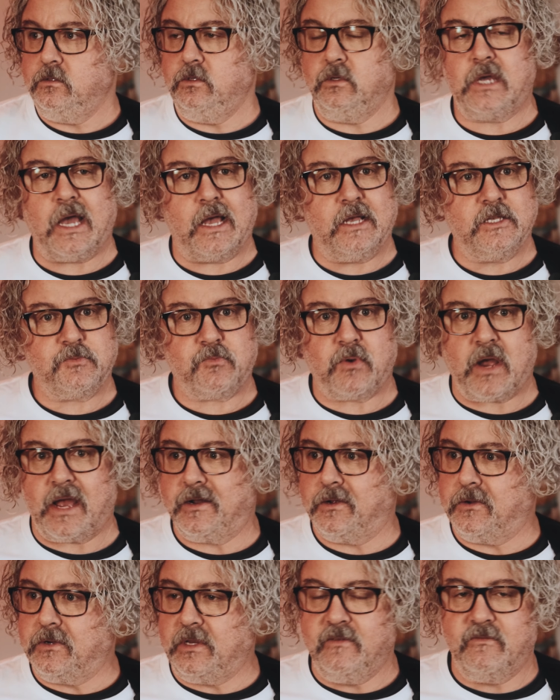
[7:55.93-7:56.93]
You guys probably
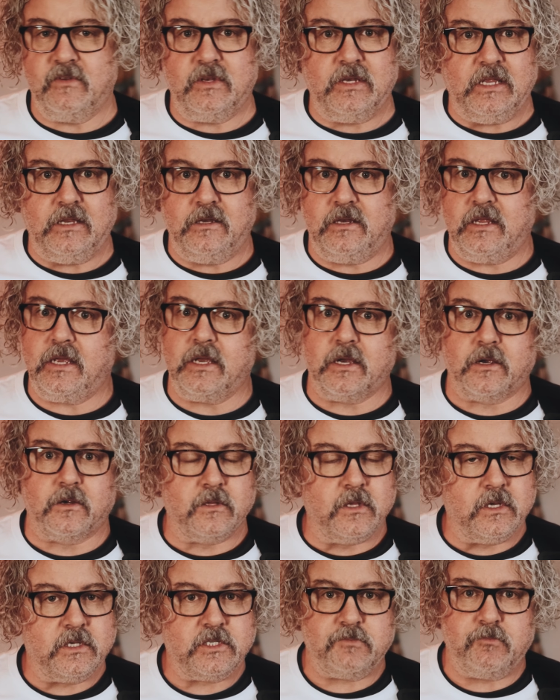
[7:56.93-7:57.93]
don't even need to hear
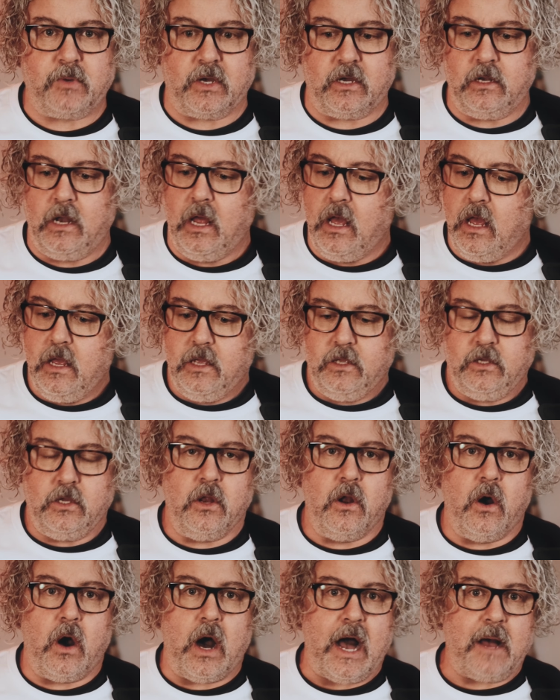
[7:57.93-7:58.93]
this, but
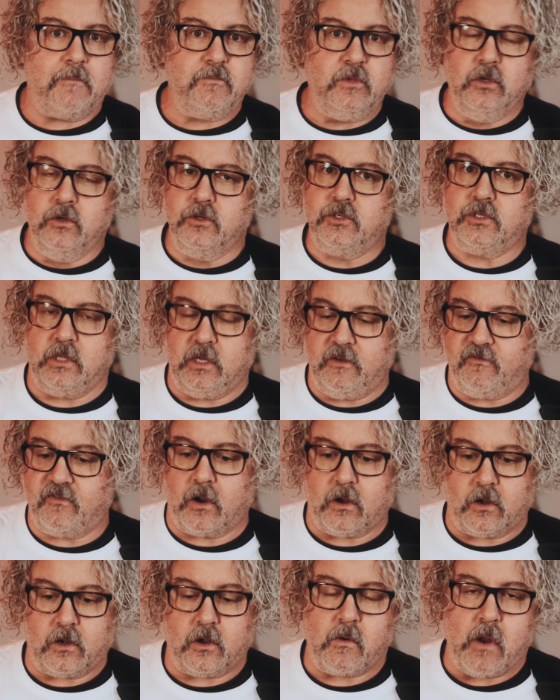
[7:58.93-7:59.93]
you know, I'm usually
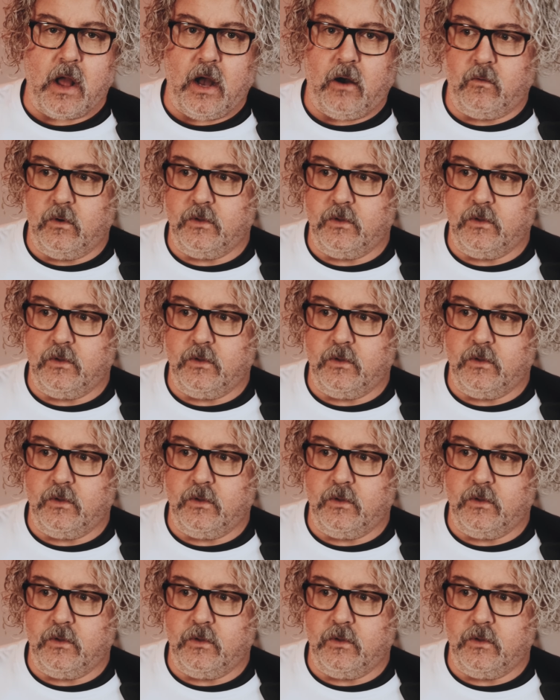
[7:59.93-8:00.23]
farting around